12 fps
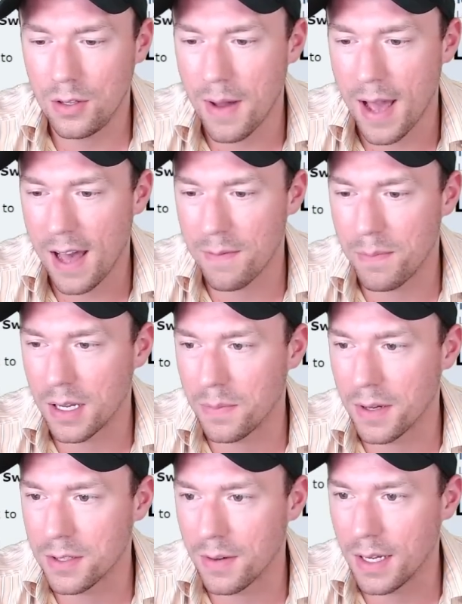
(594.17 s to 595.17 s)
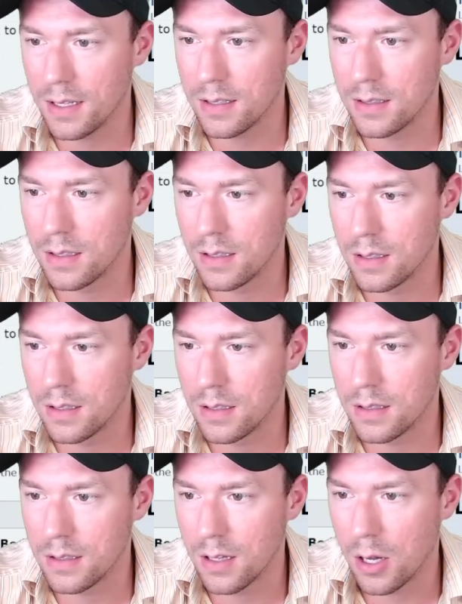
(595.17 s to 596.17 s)
you have Body Press, right?
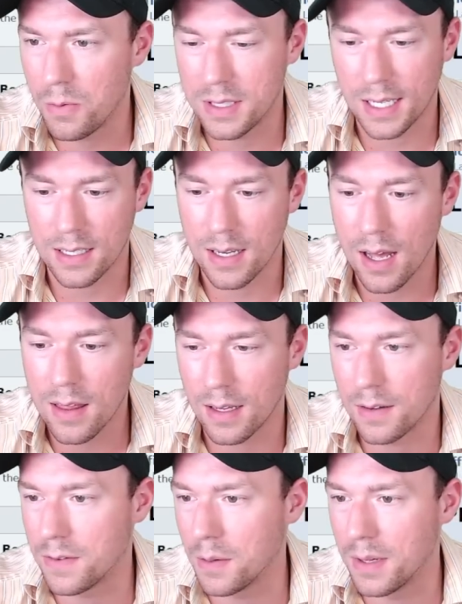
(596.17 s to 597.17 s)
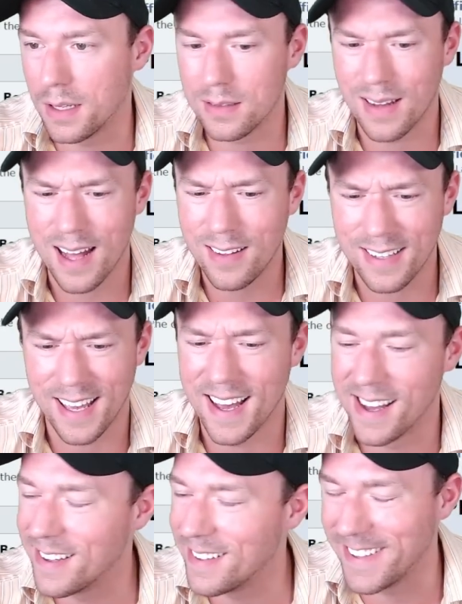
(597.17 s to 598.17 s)
Oh, we take nothing from it. Hell
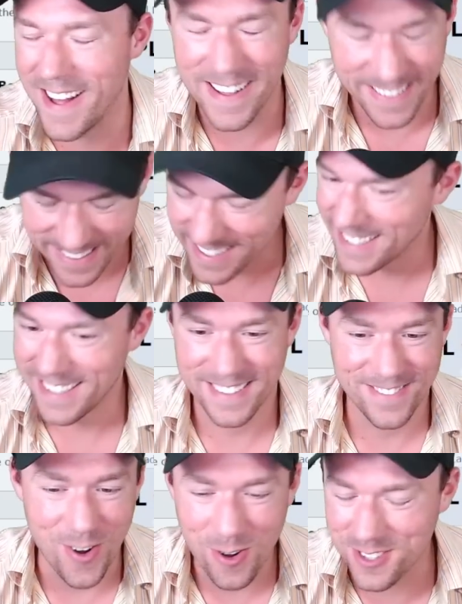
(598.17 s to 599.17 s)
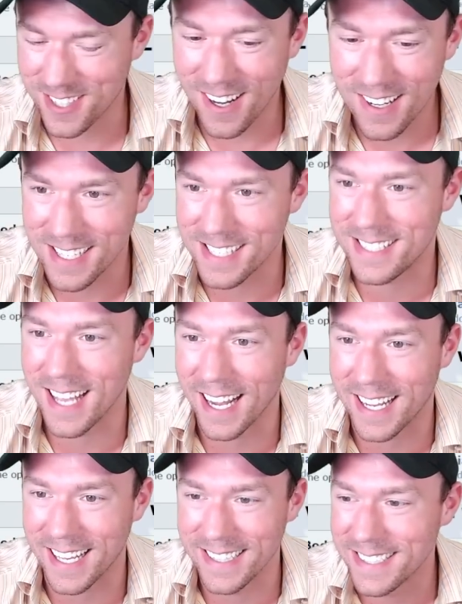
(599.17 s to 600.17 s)
yeah. Hold on a
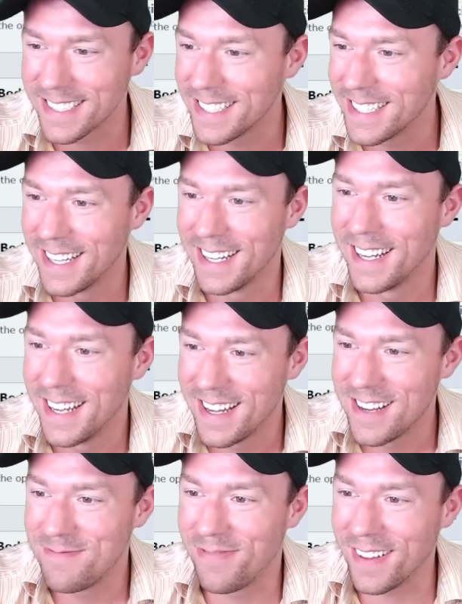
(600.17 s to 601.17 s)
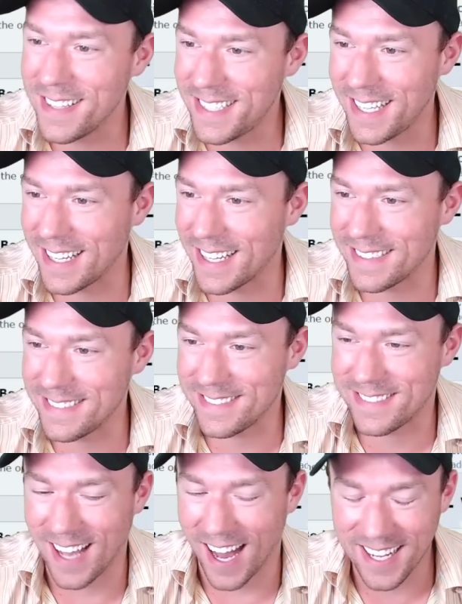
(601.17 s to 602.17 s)
second. Blissey,
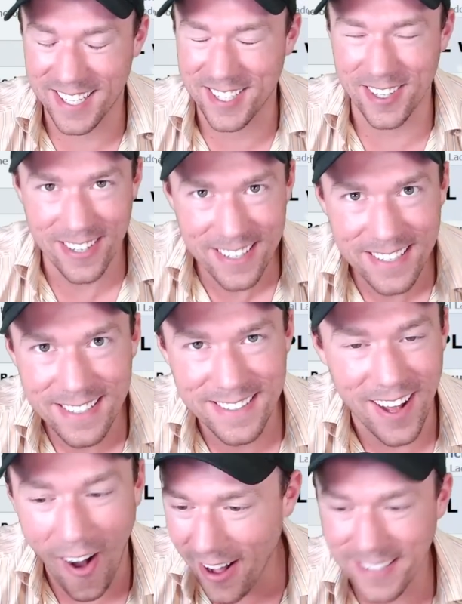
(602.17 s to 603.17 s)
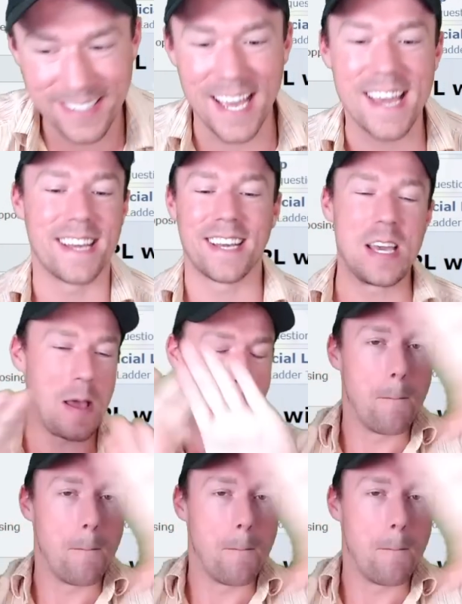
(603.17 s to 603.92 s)
kind of good? Hot take.